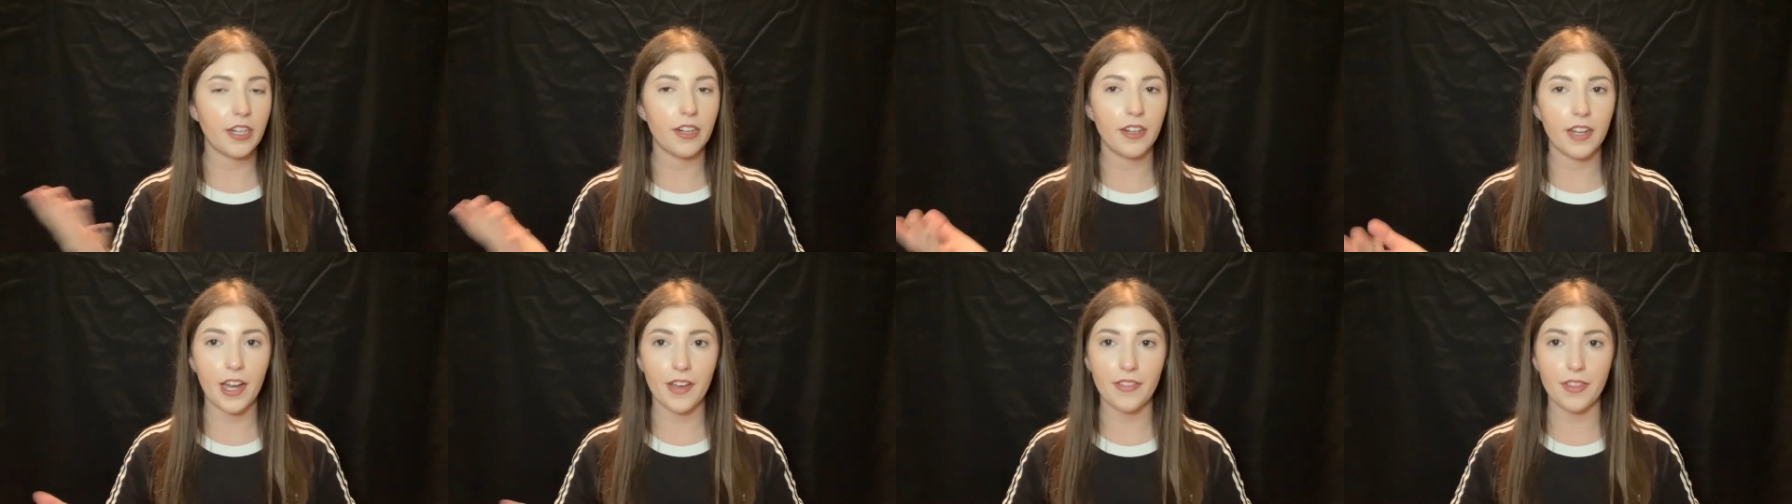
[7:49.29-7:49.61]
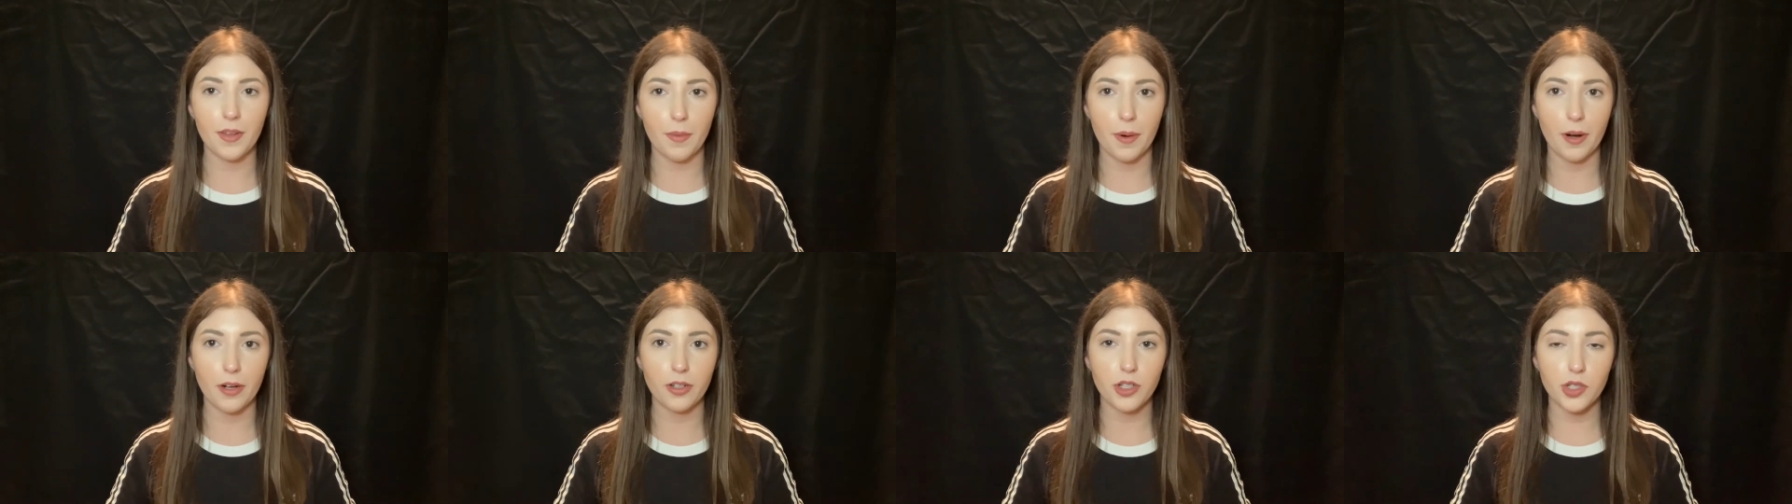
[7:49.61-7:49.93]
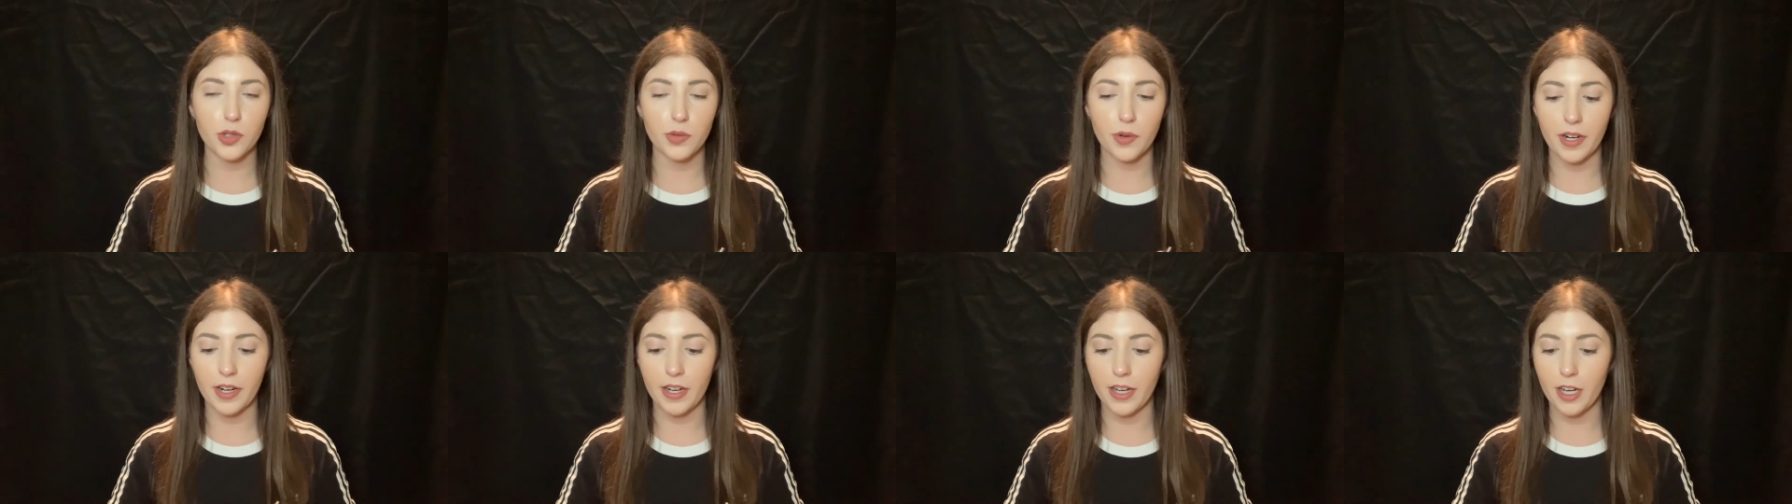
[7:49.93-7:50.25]
and the
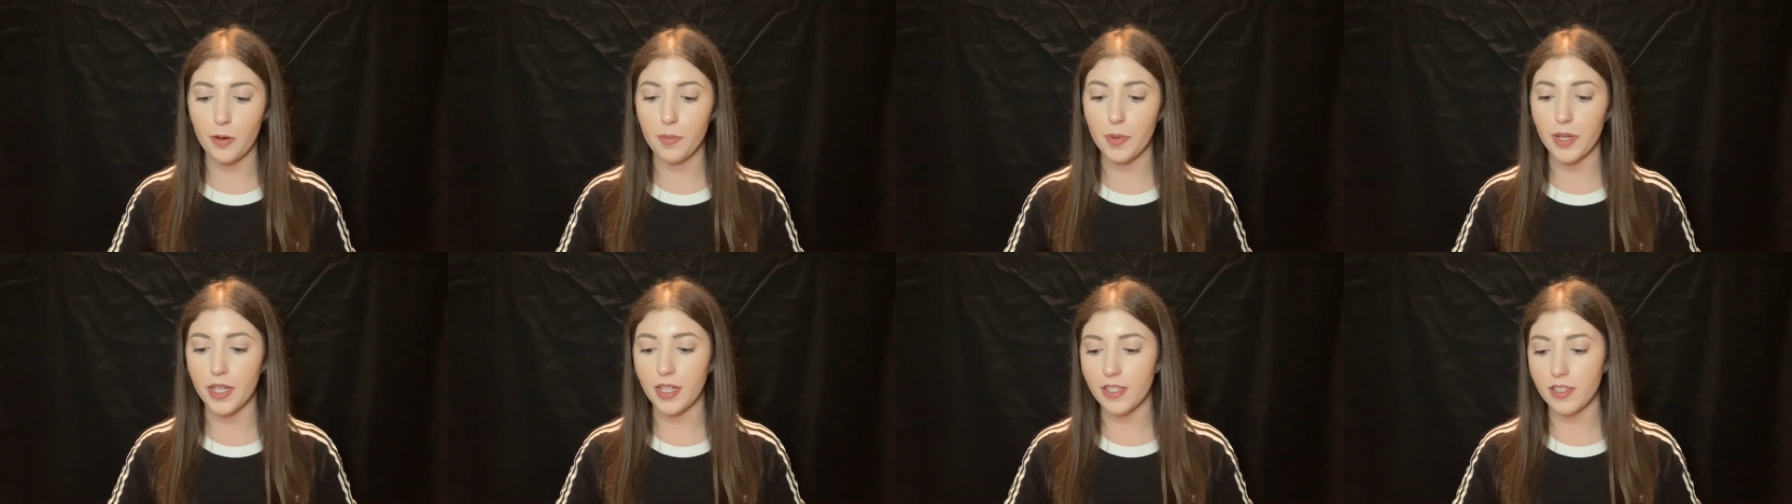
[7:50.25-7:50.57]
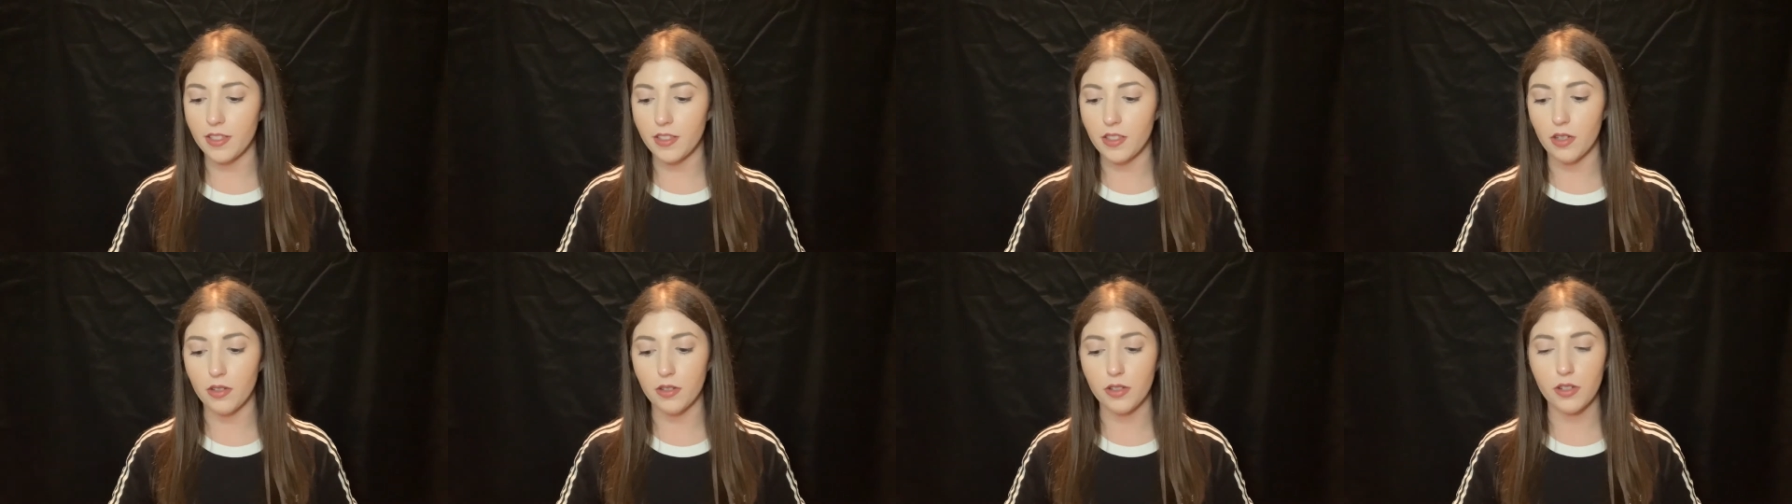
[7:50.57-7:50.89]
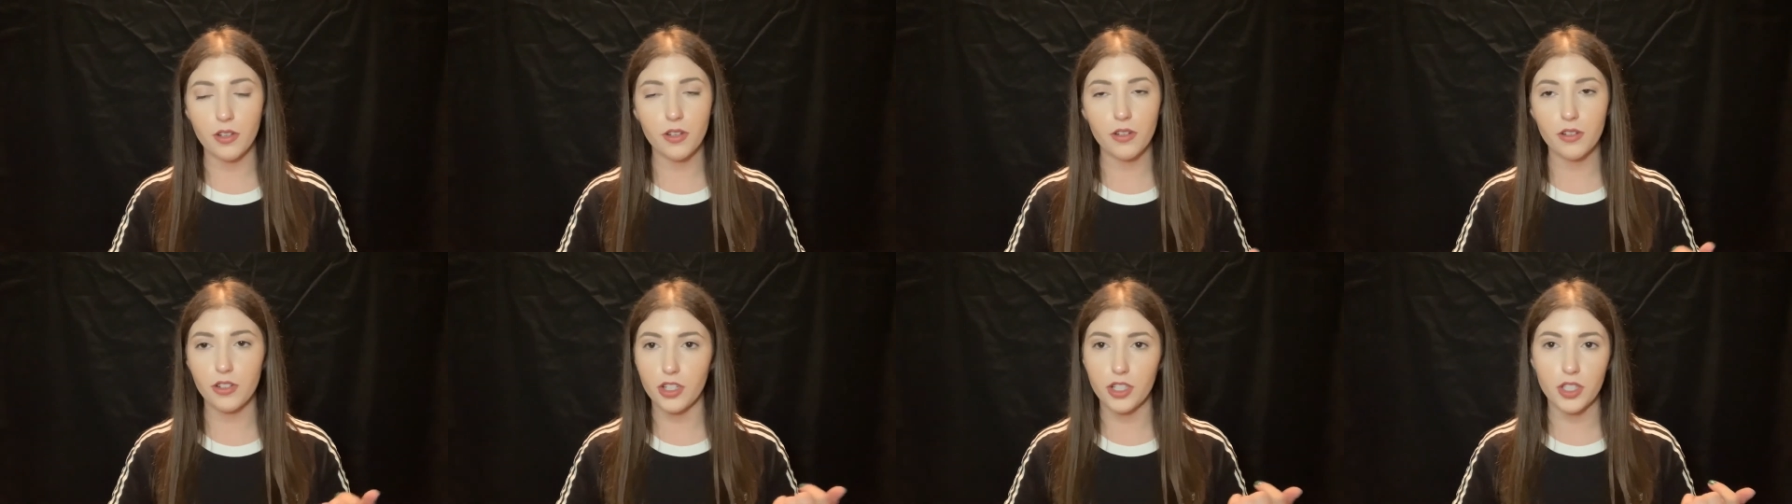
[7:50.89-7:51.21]
Marshalls one in here because those
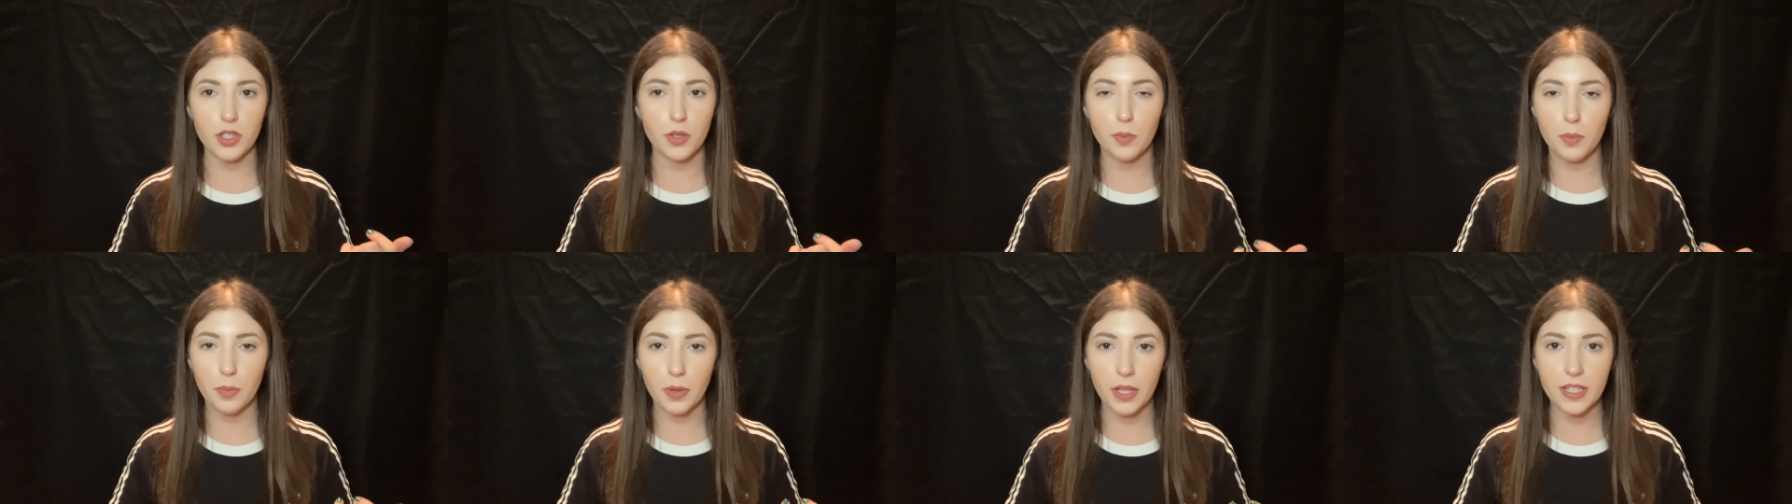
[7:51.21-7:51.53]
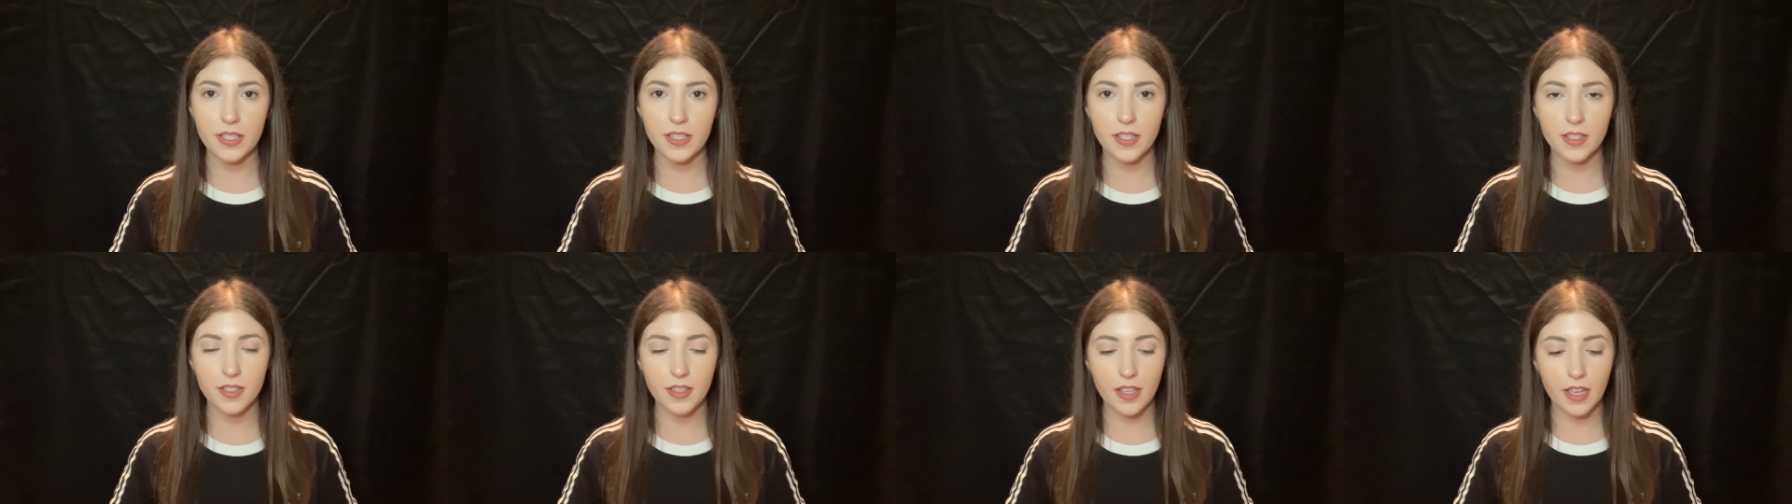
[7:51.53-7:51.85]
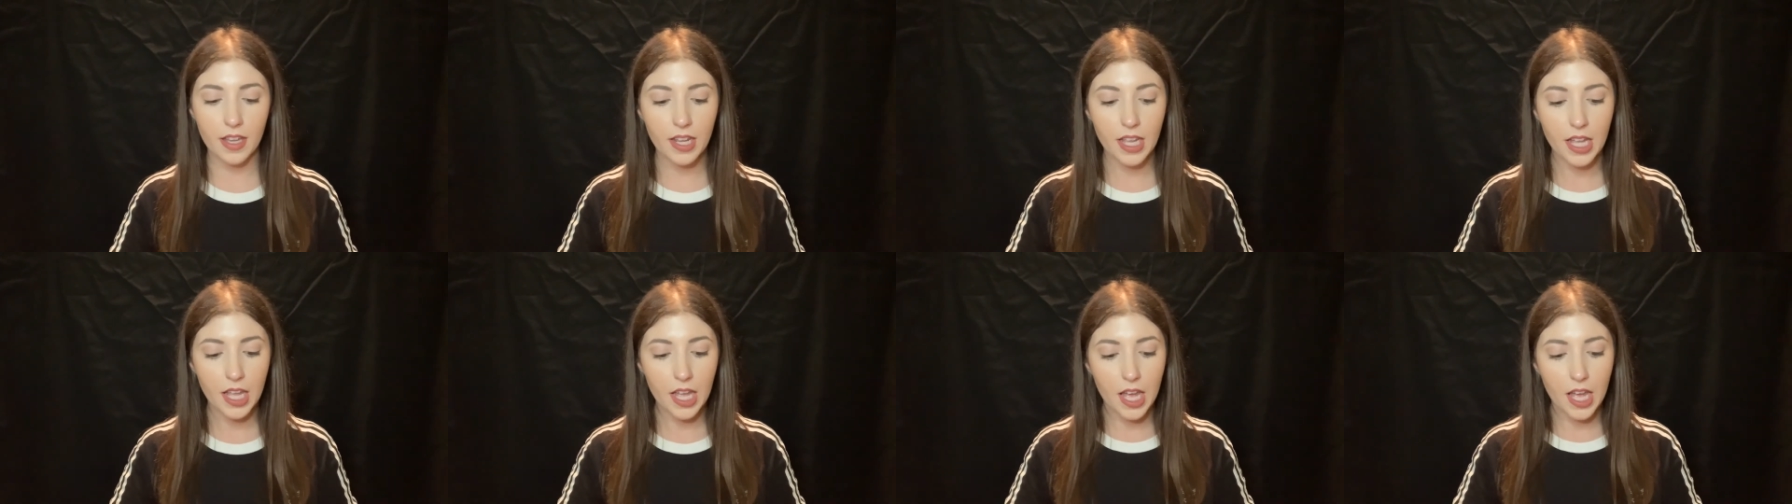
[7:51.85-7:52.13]
are just the places that